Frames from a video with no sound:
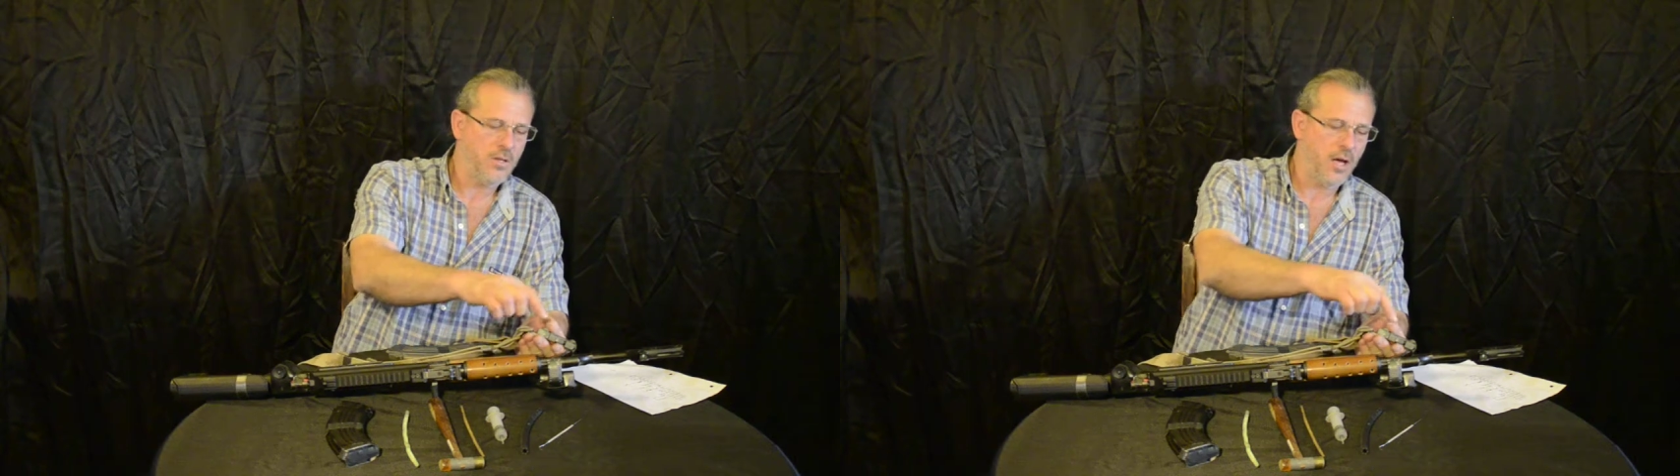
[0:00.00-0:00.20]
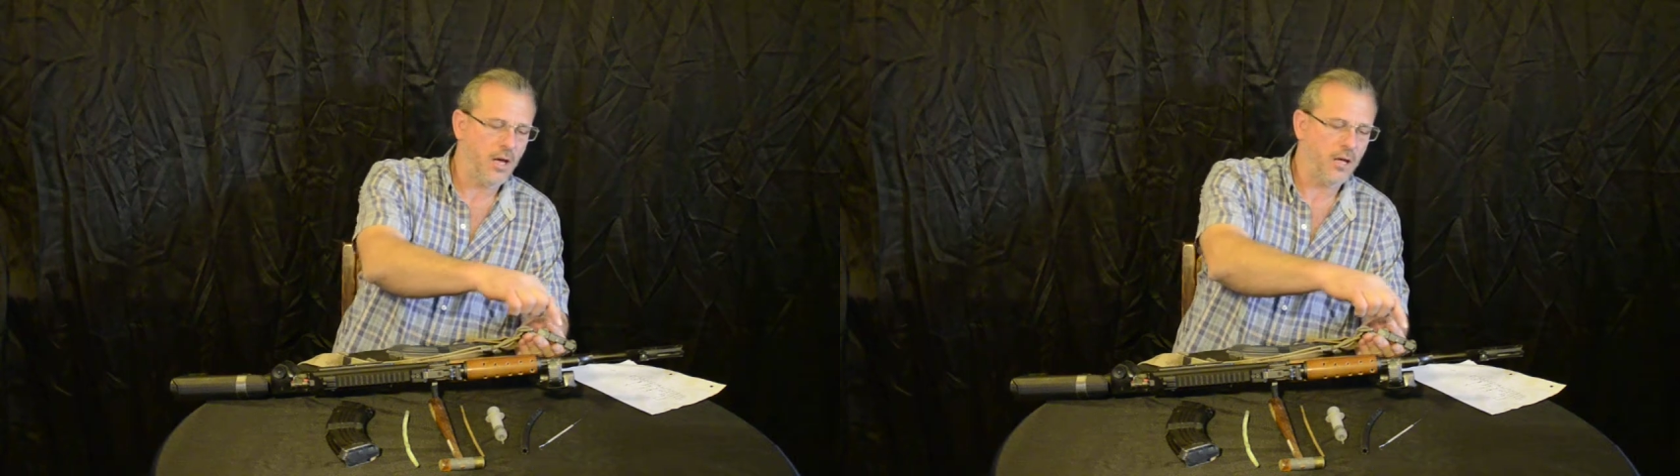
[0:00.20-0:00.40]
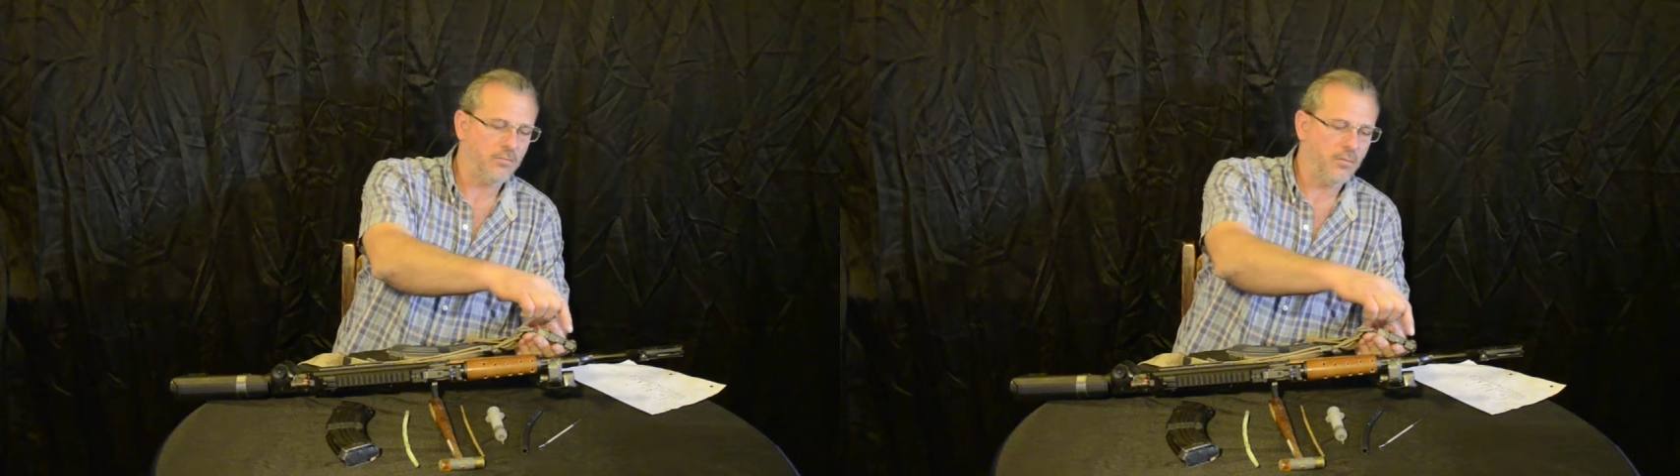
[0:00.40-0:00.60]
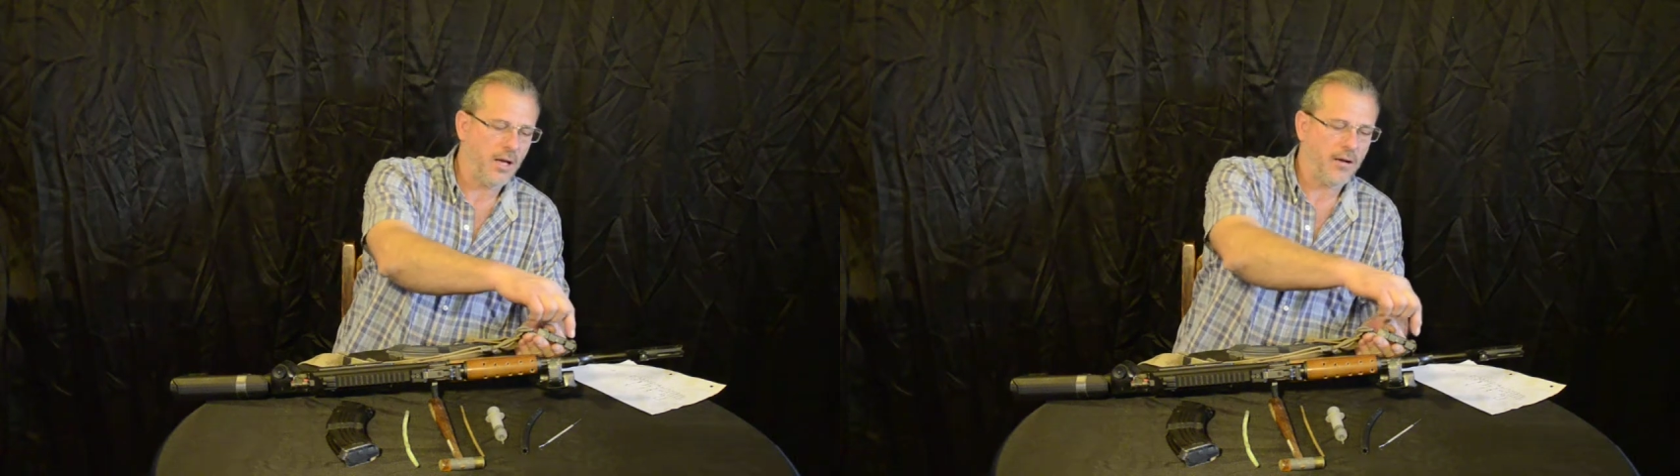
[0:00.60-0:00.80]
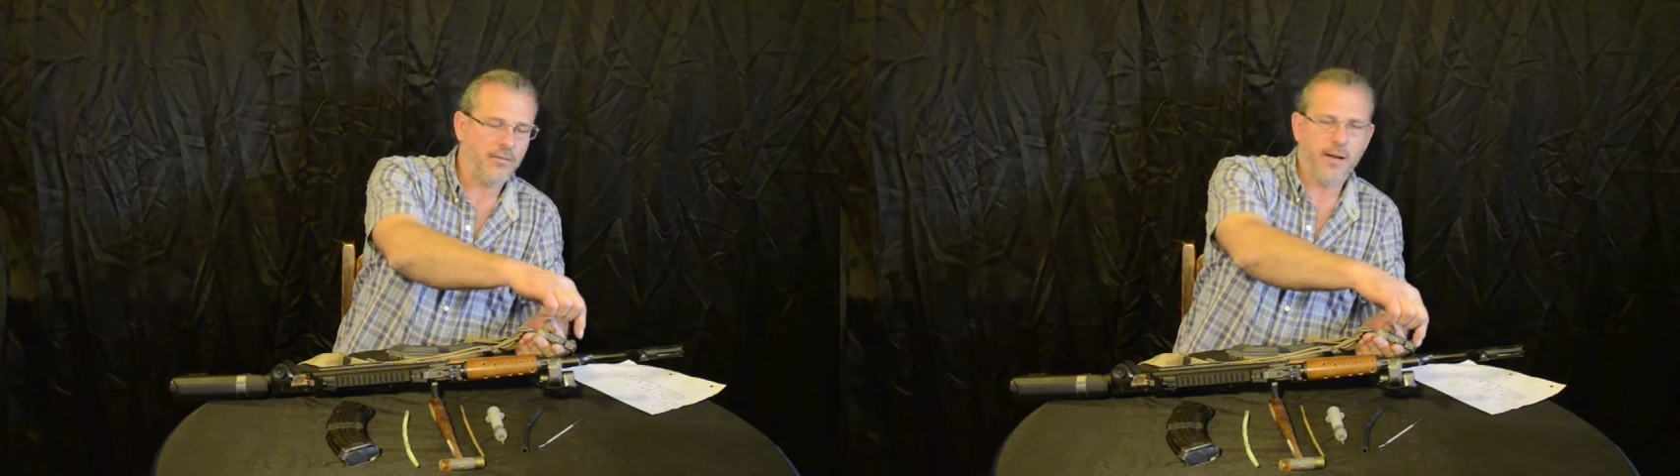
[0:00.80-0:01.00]

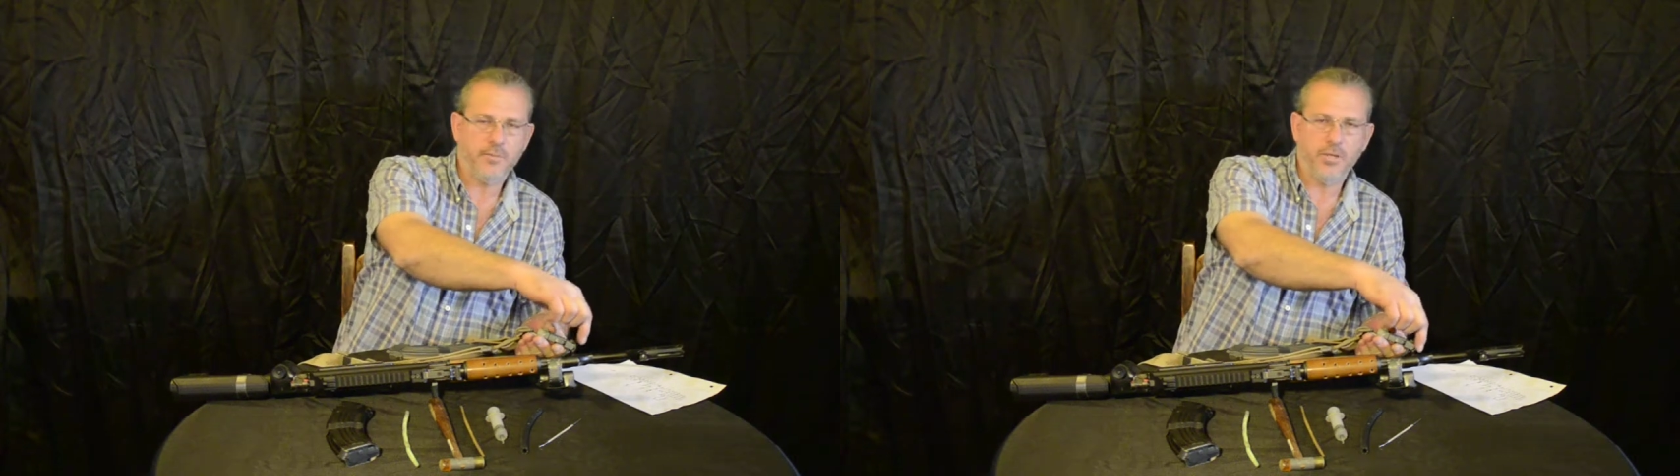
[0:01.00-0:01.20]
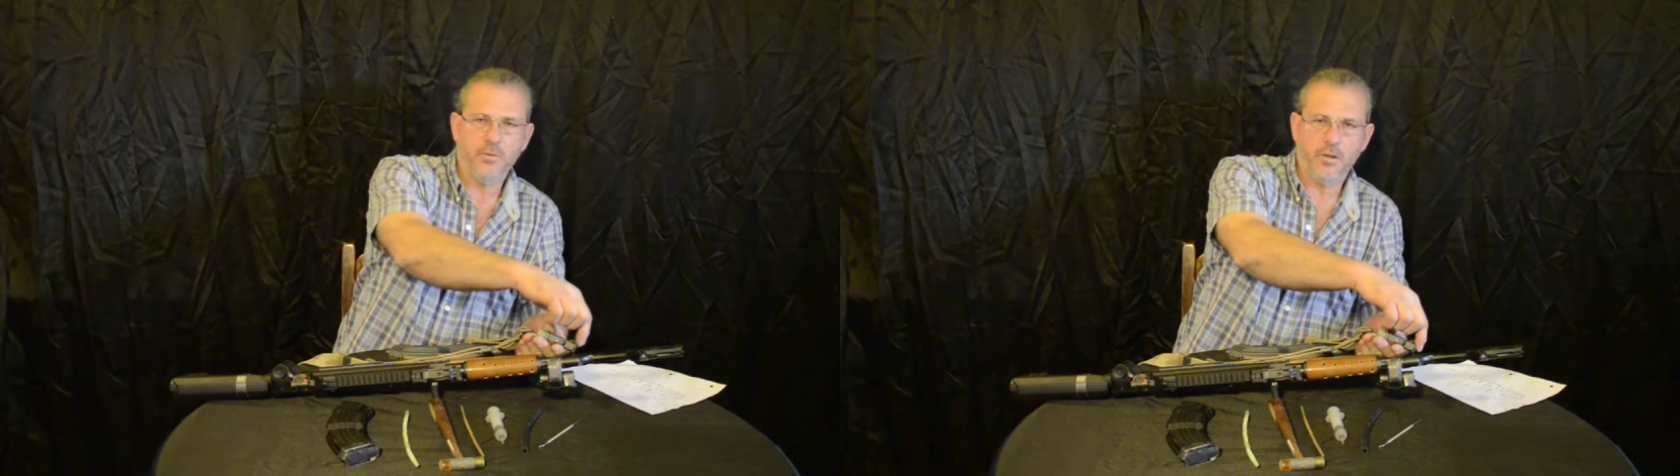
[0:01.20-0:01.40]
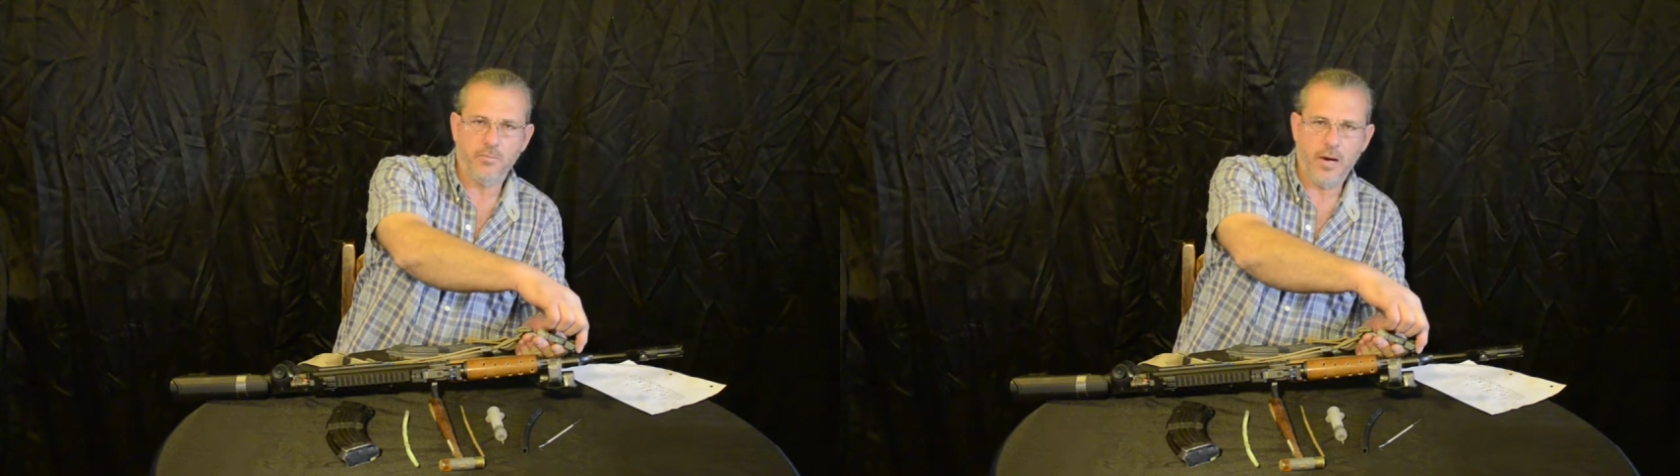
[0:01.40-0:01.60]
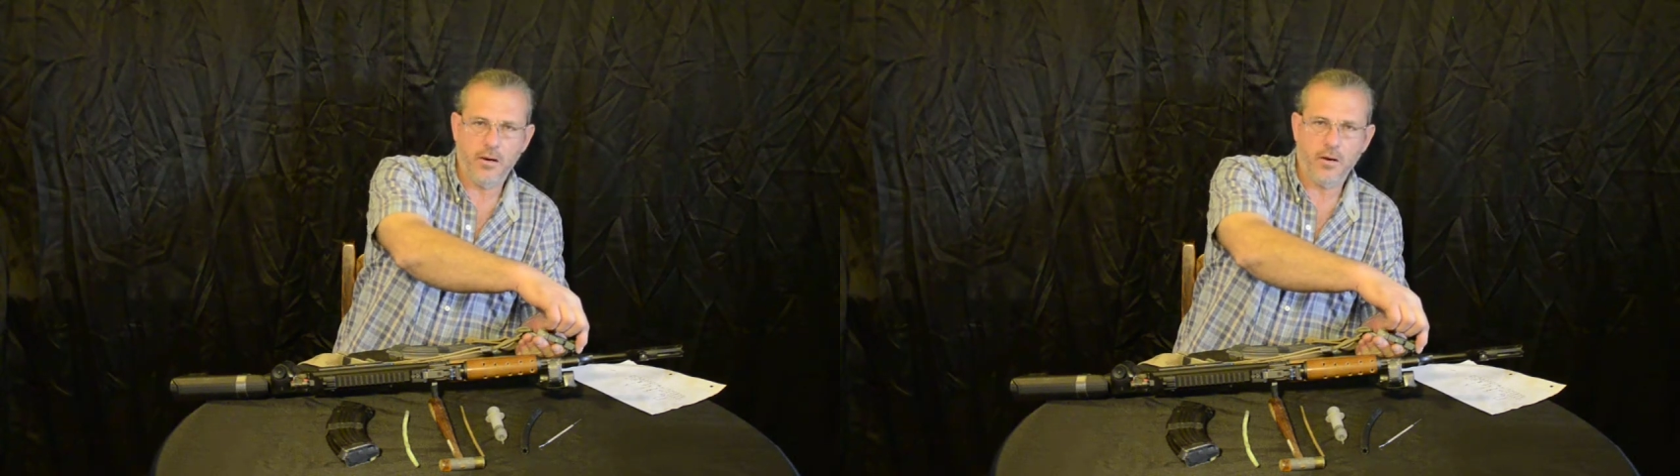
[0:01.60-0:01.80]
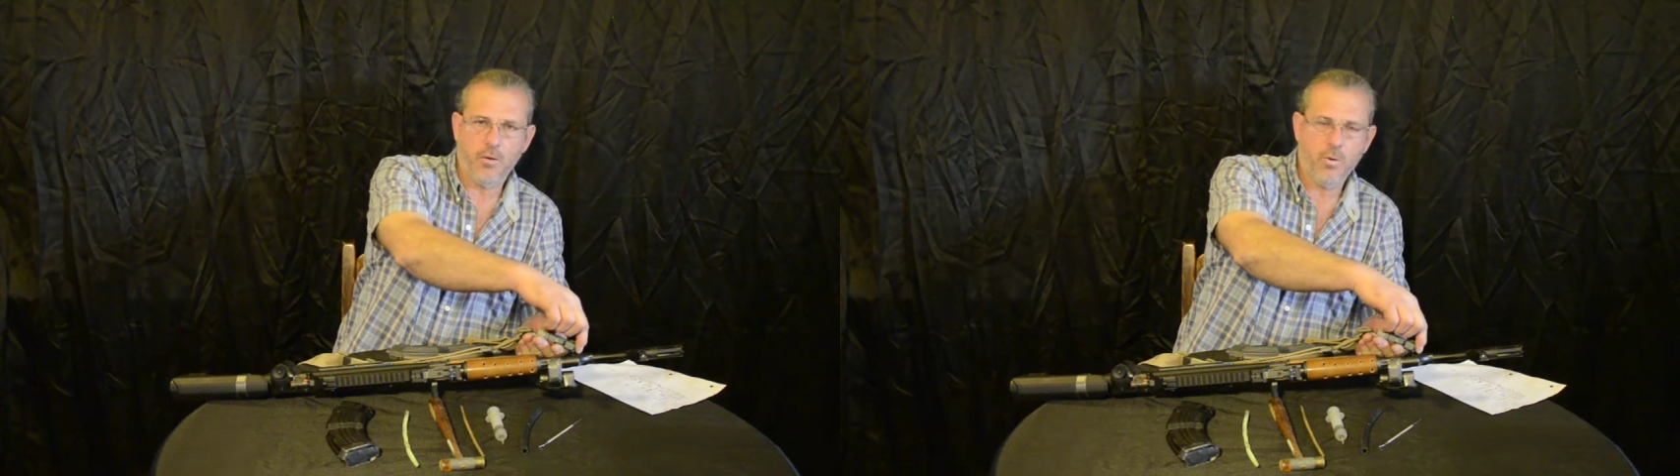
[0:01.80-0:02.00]
I wrapped it with
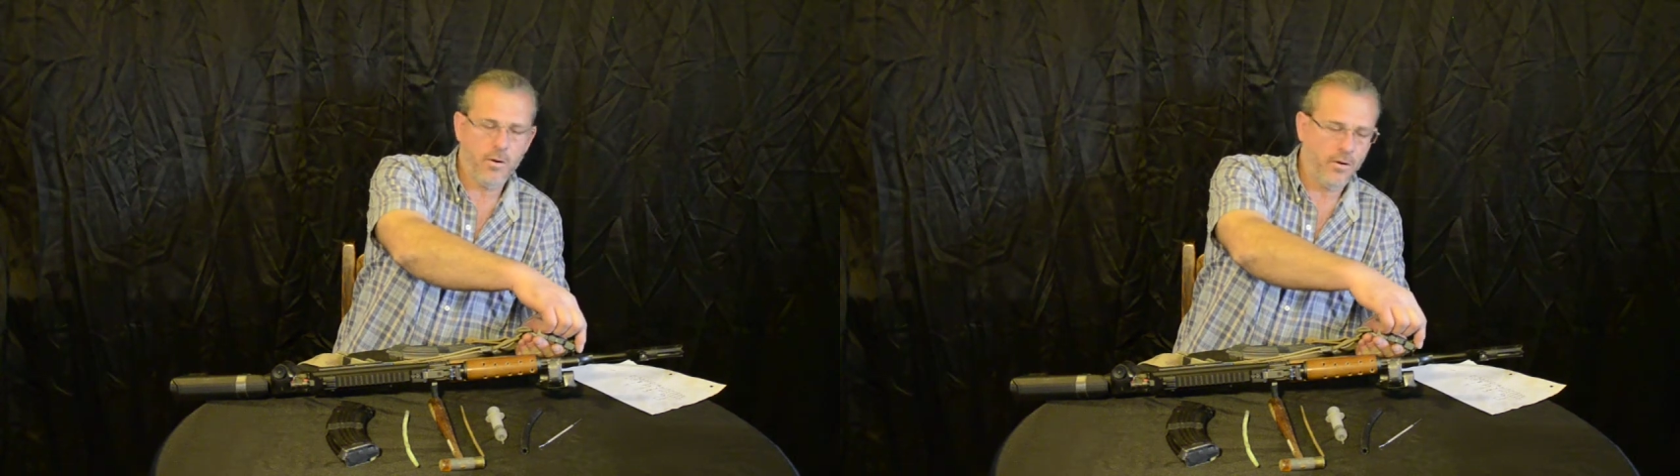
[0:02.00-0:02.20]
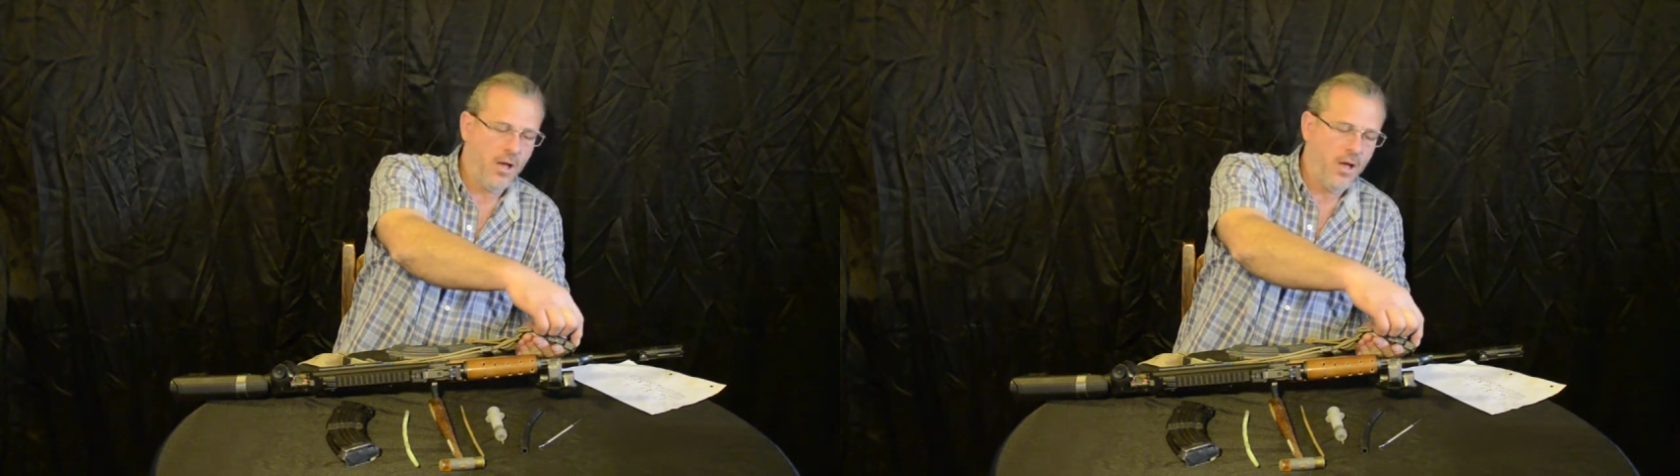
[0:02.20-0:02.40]
paracord